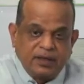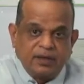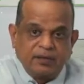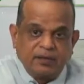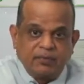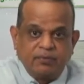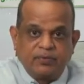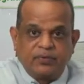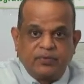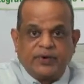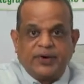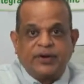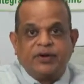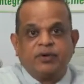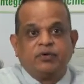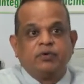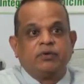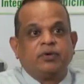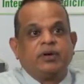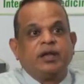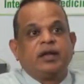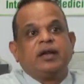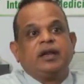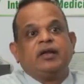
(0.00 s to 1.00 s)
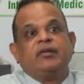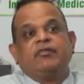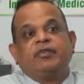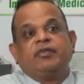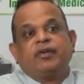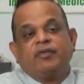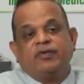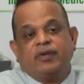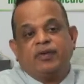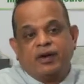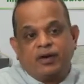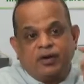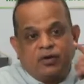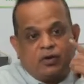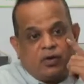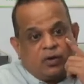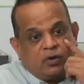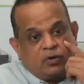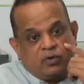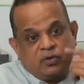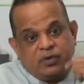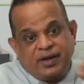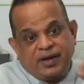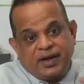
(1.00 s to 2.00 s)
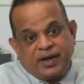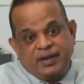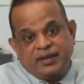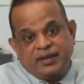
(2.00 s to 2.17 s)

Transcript: trying to tell everyone not to carry their